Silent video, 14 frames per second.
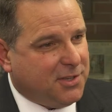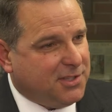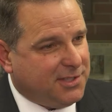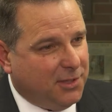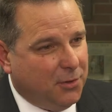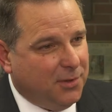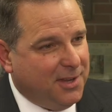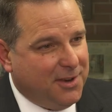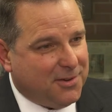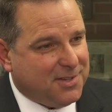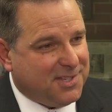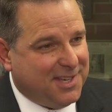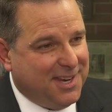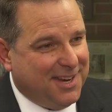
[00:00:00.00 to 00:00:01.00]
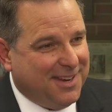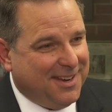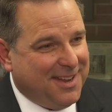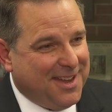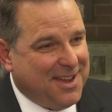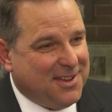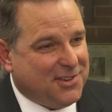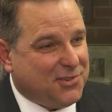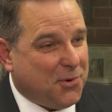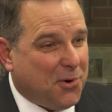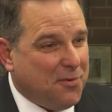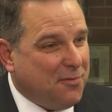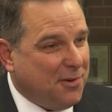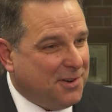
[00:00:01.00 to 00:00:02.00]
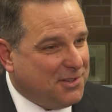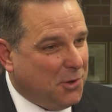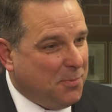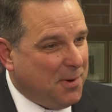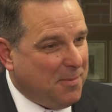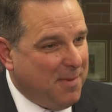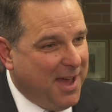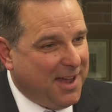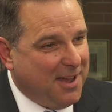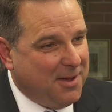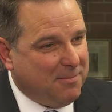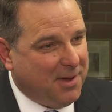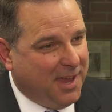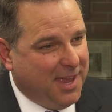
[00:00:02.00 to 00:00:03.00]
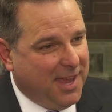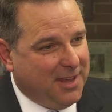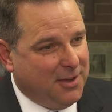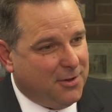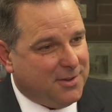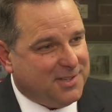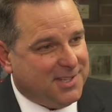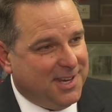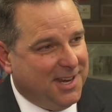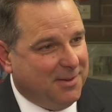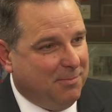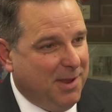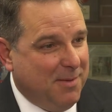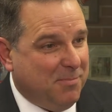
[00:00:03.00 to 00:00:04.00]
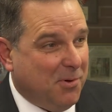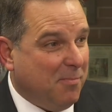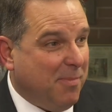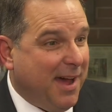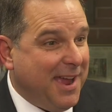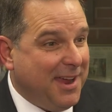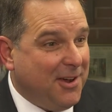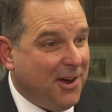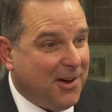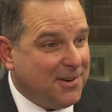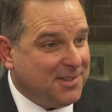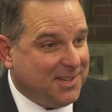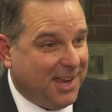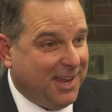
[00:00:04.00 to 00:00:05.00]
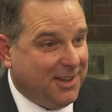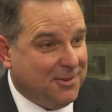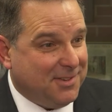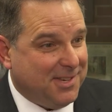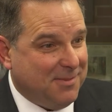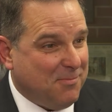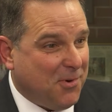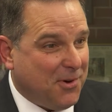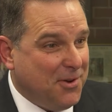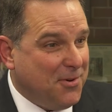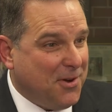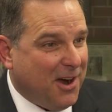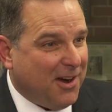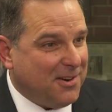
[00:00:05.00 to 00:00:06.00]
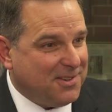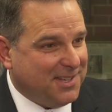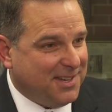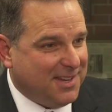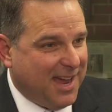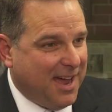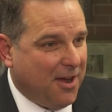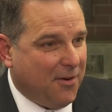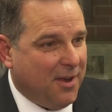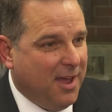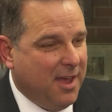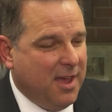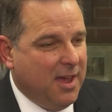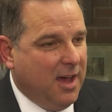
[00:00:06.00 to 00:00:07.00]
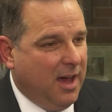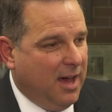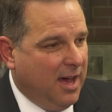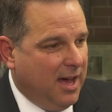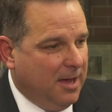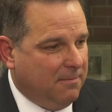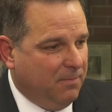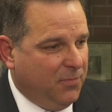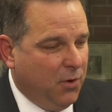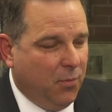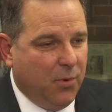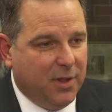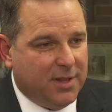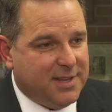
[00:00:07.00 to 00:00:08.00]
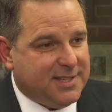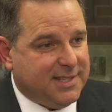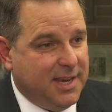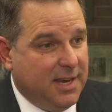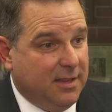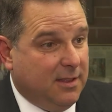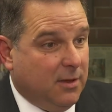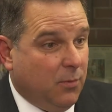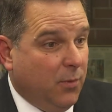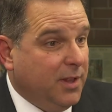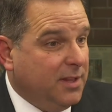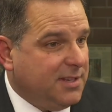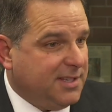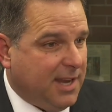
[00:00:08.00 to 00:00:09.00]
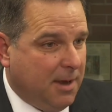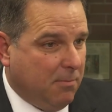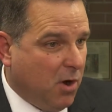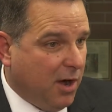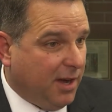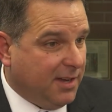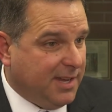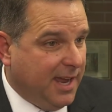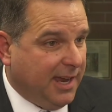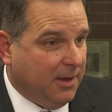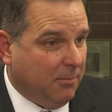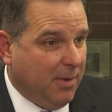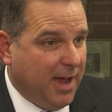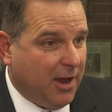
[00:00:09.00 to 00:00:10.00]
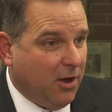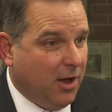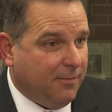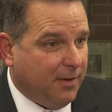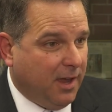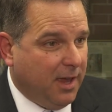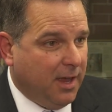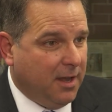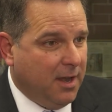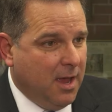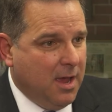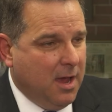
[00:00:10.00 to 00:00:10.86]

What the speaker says: Slowly you're seeing storefronts open back up again. You're seeing people buying cars again. You see more new cars in town. You really see the real estate market taking back off again.